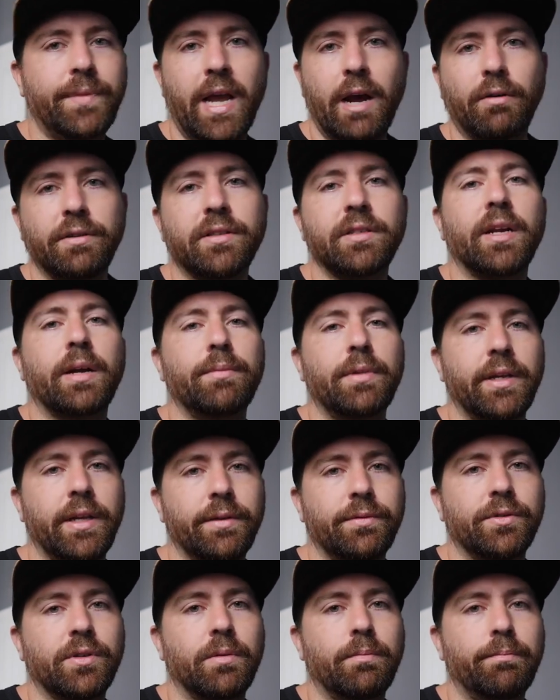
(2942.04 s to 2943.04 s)
Now it's time to
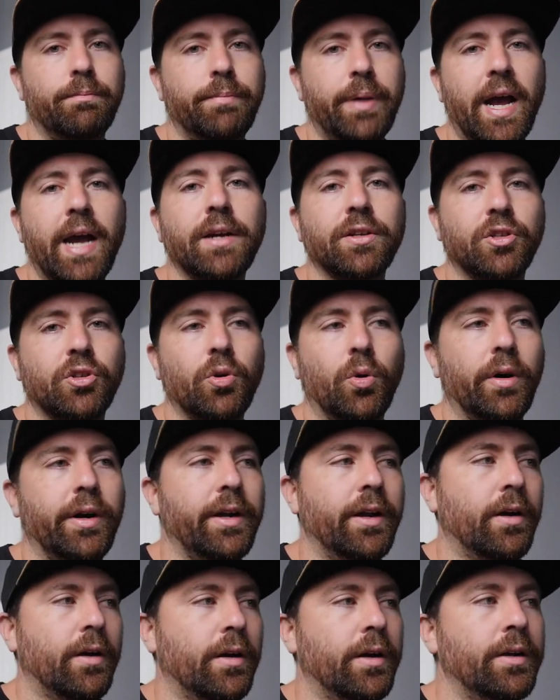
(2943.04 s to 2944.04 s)
give some
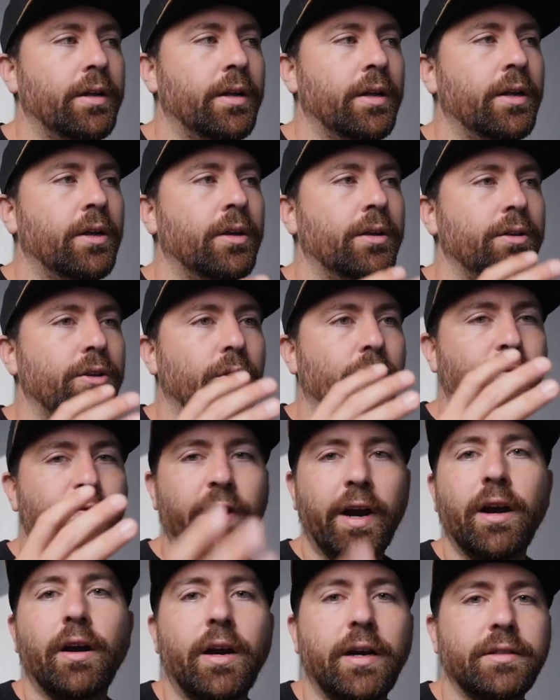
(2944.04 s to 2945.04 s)
backstory on,
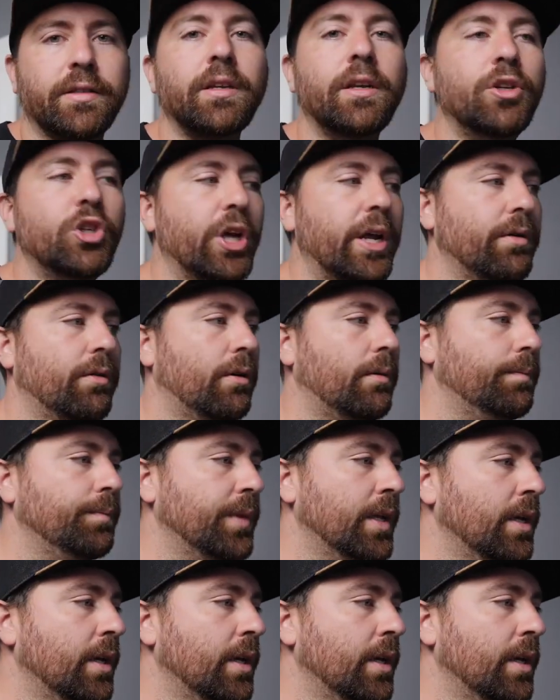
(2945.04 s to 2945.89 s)
fire huts in general.